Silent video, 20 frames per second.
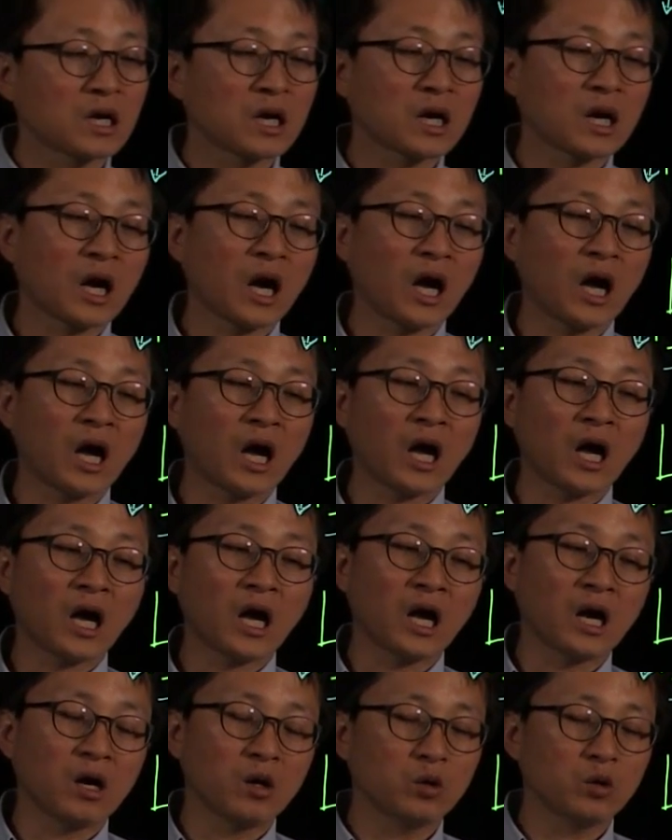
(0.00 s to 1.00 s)

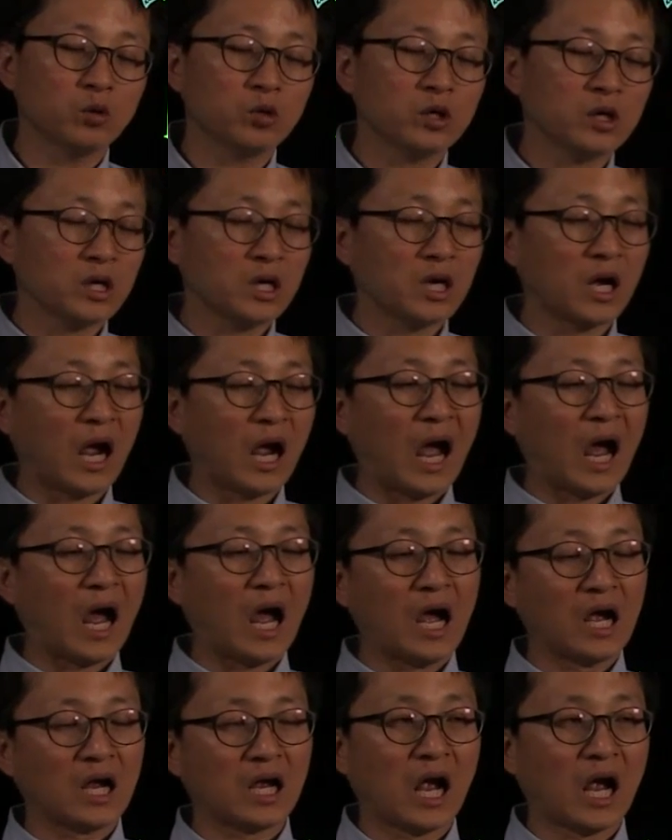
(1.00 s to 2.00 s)
ka, or
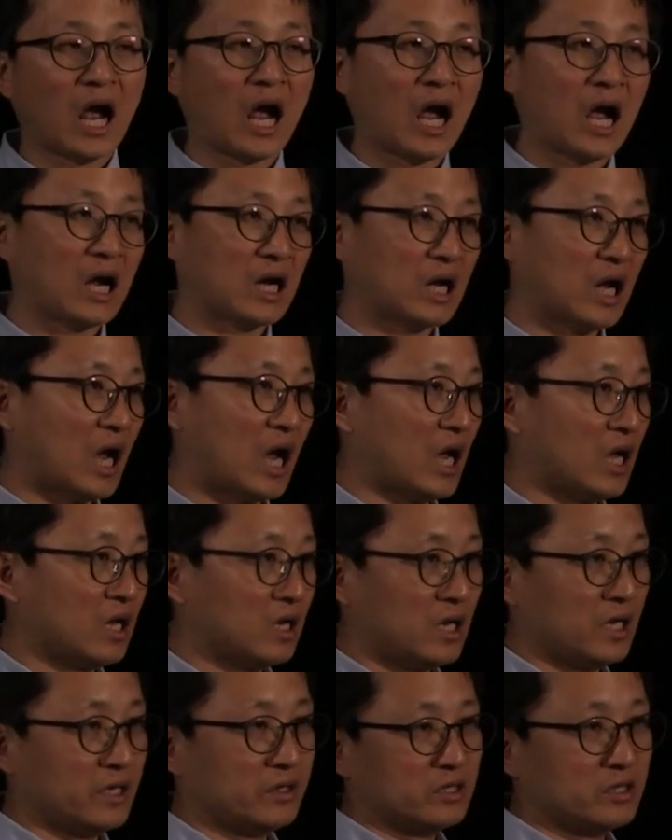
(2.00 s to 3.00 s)
ga,
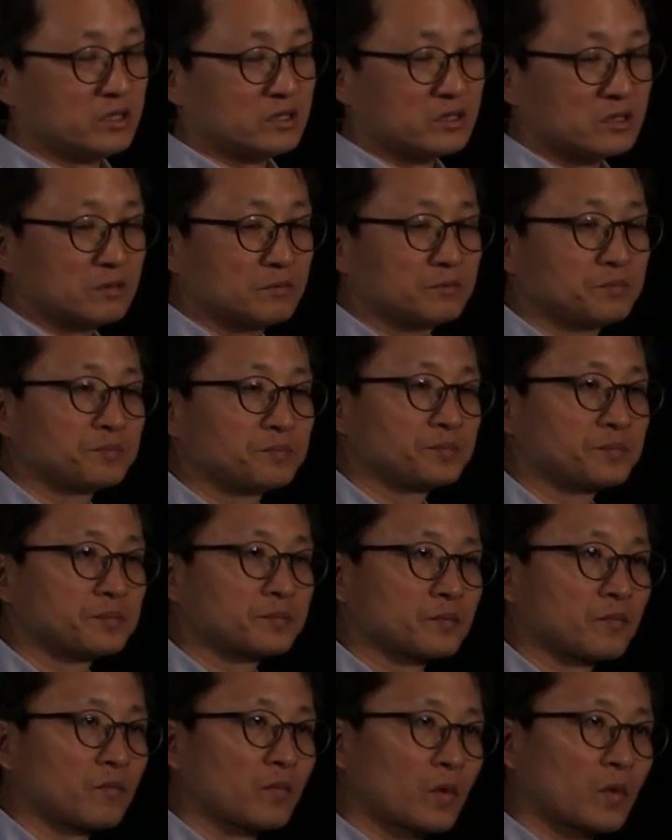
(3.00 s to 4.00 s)
like this.
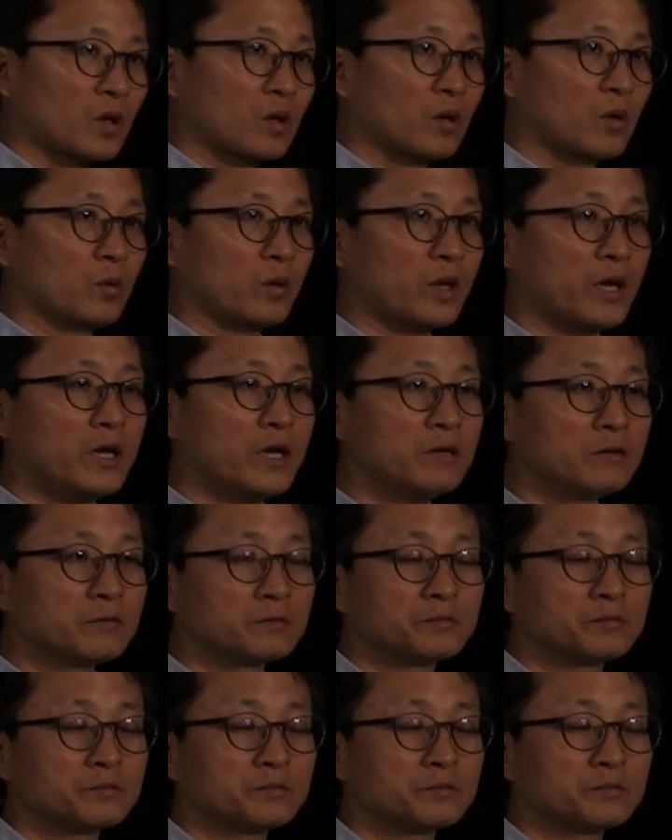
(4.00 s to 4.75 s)
Okay,